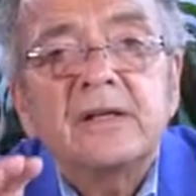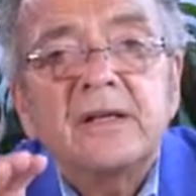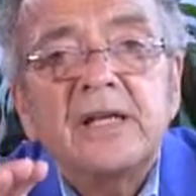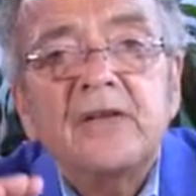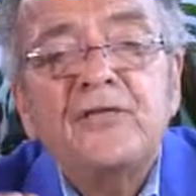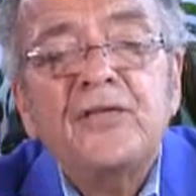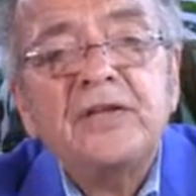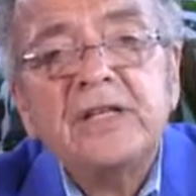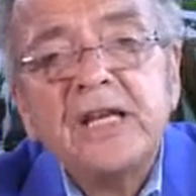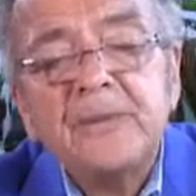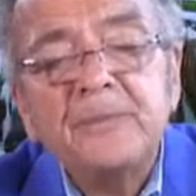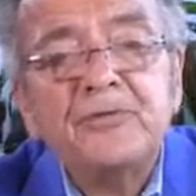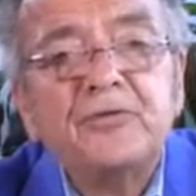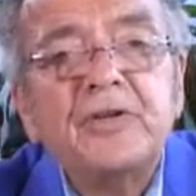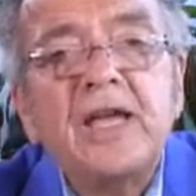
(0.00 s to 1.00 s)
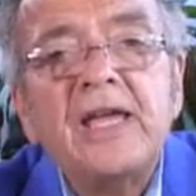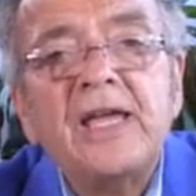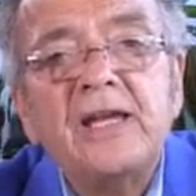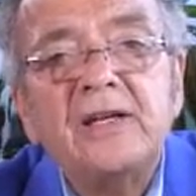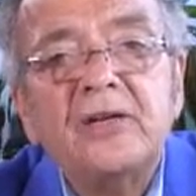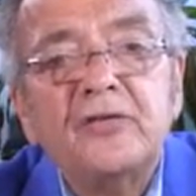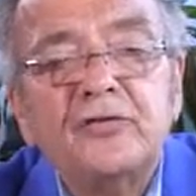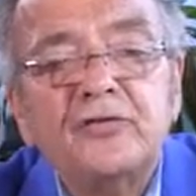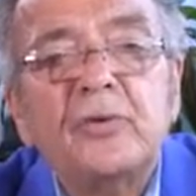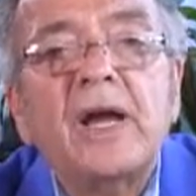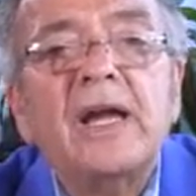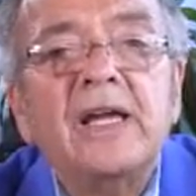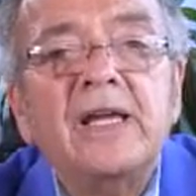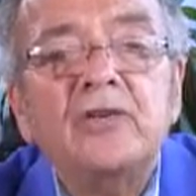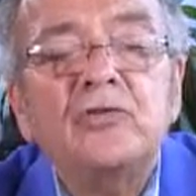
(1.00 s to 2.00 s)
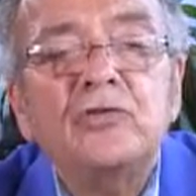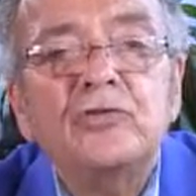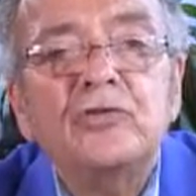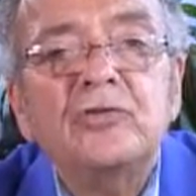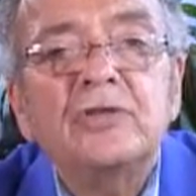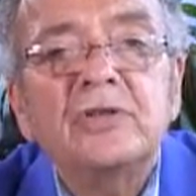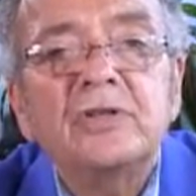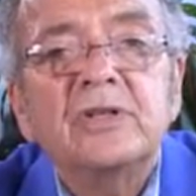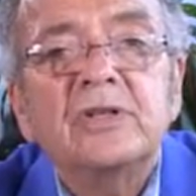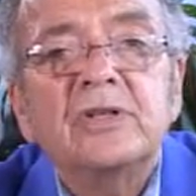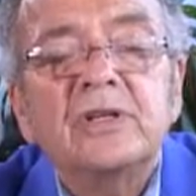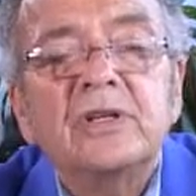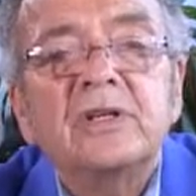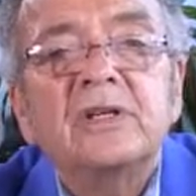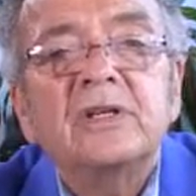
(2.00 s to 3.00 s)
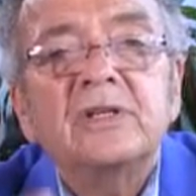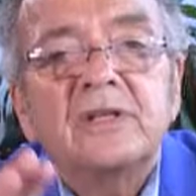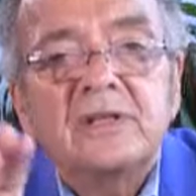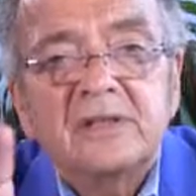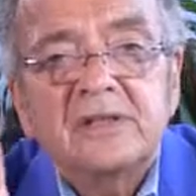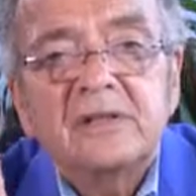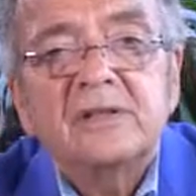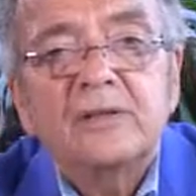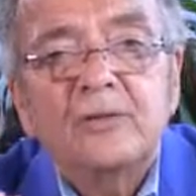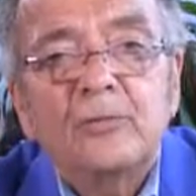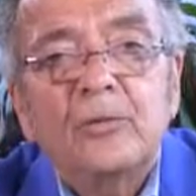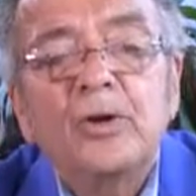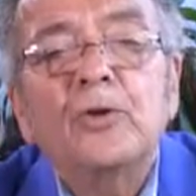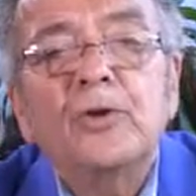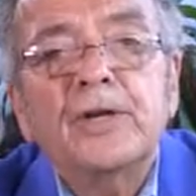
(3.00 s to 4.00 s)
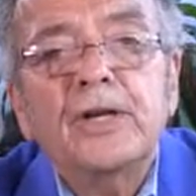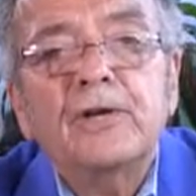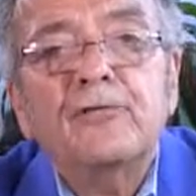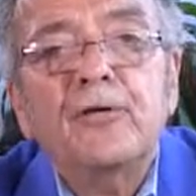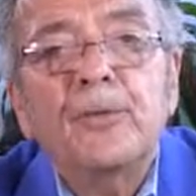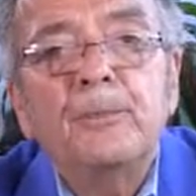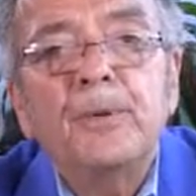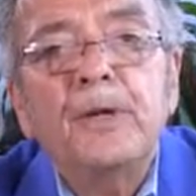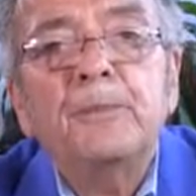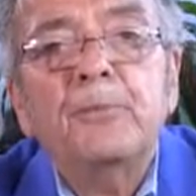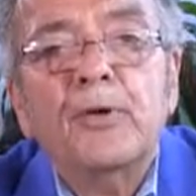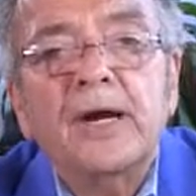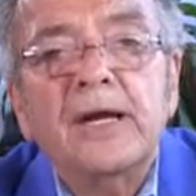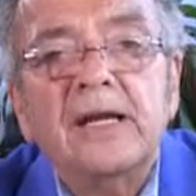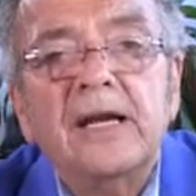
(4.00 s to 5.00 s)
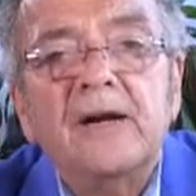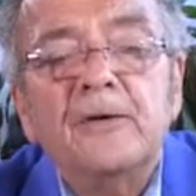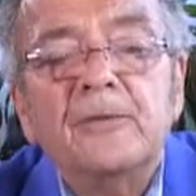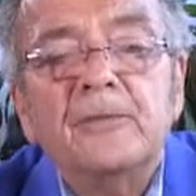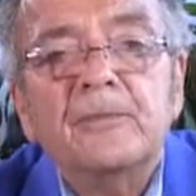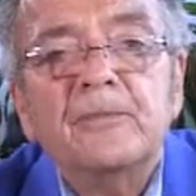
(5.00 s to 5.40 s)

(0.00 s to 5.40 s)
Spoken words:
If it keeps staying in this range, we're looking for a big breakout.